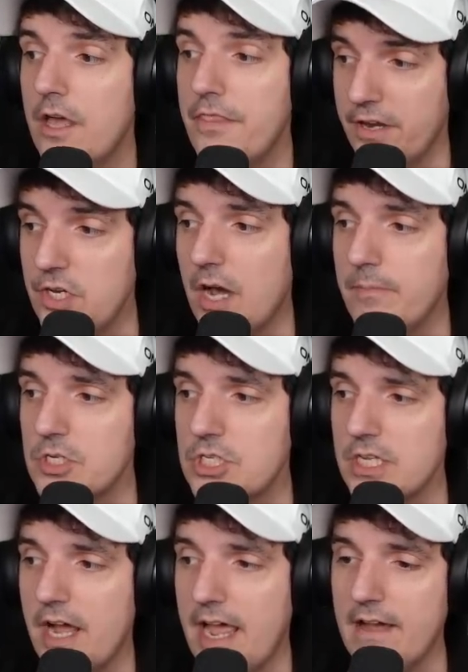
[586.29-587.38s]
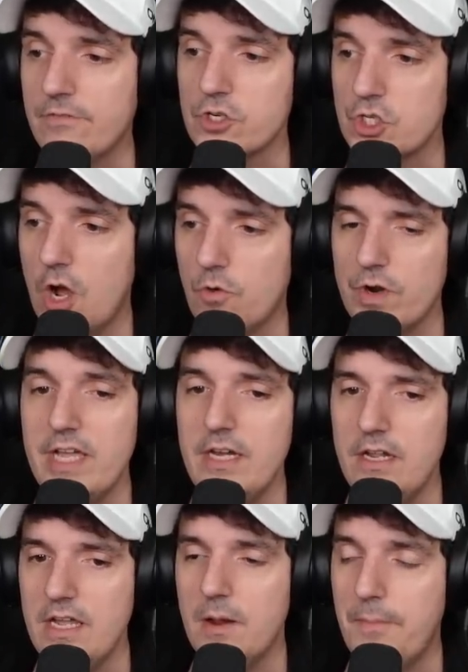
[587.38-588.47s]
the dumbest thing I ever saw written
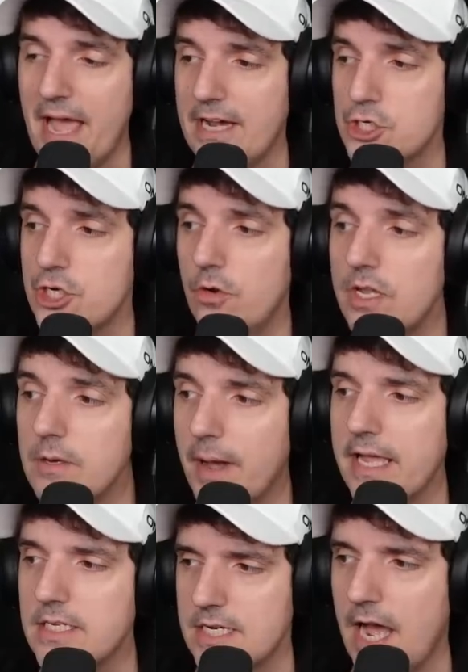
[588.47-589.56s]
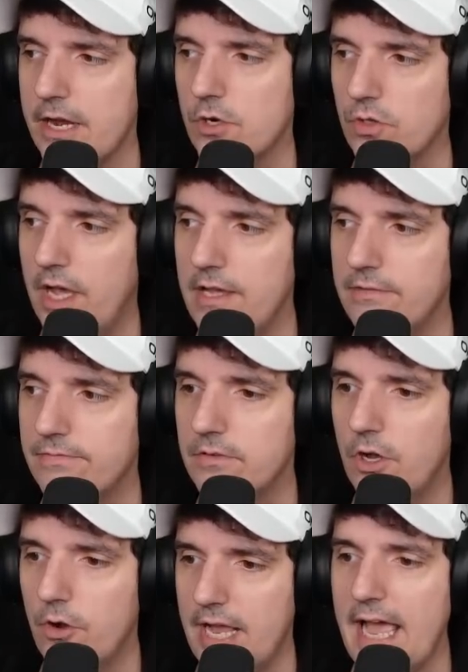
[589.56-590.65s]
in a patch note in my entire life.
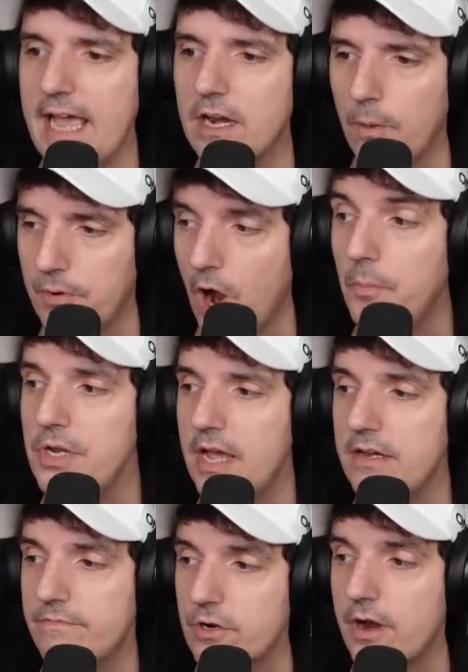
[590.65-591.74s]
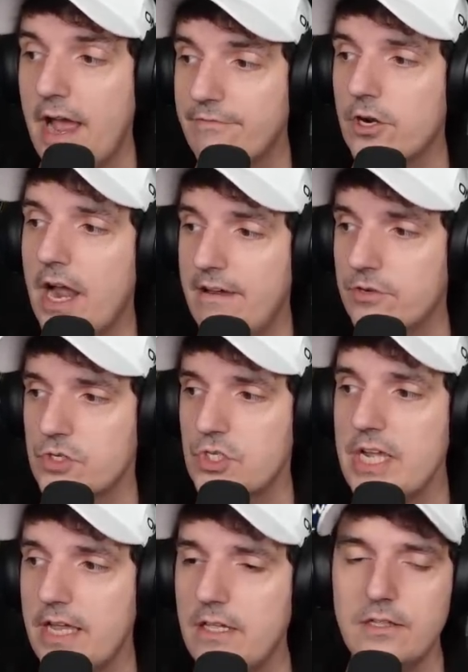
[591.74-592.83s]
Okay, and I'll probably never, ever
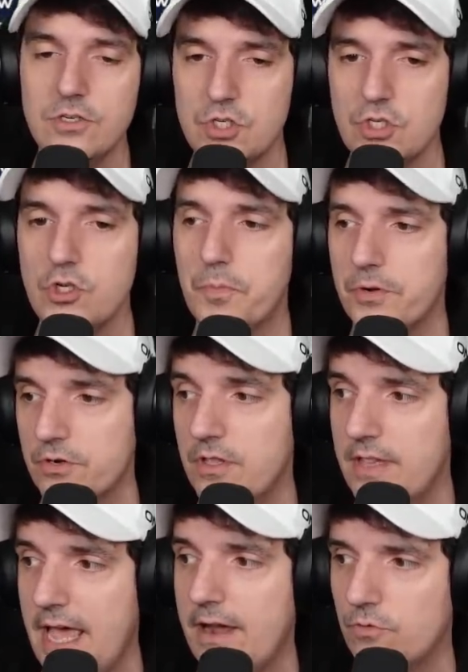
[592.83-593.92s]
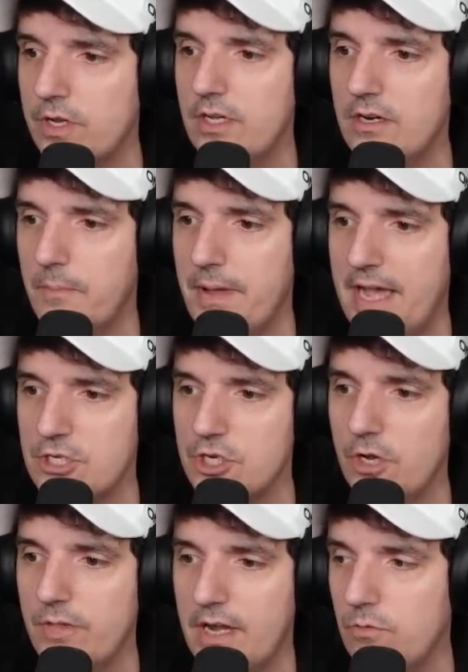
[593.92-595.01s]
see anything stupider than that written in a patch
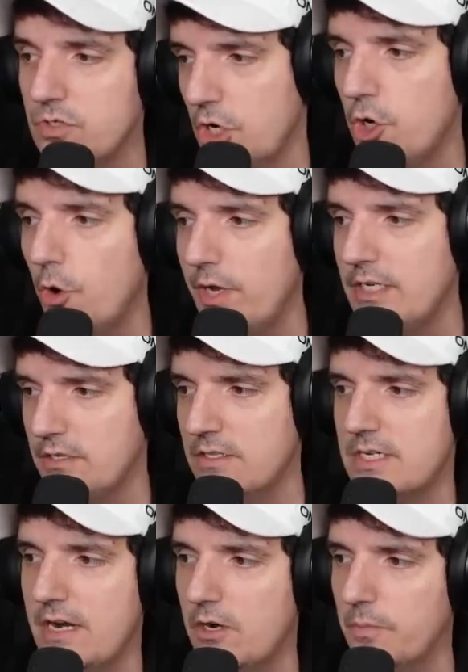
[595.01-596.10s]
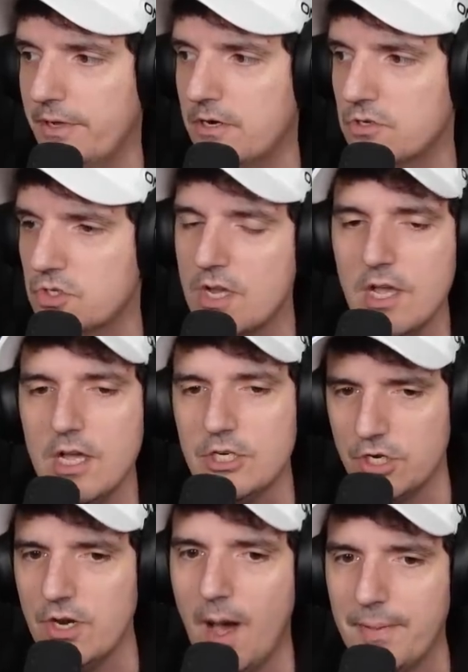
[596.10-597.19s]
note, that it was annoying to the Terran players to
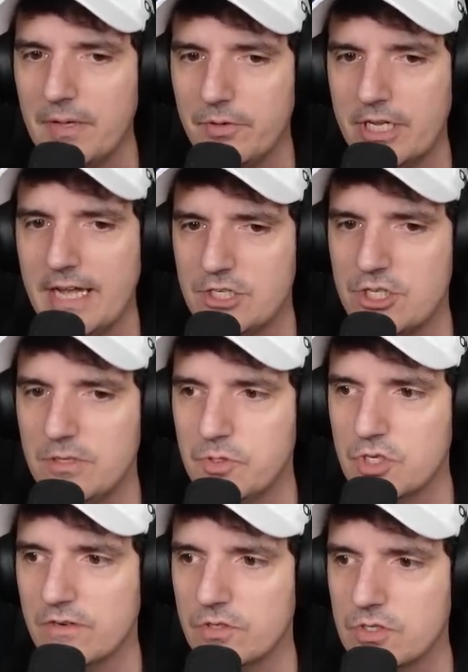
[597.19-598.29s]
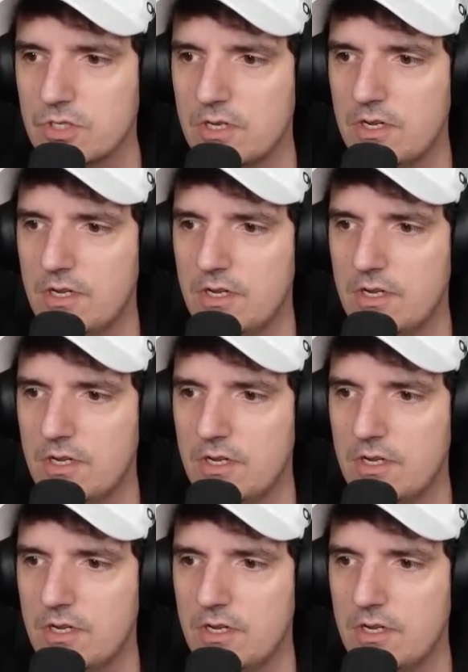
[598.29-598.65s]
not be able to catch the observers.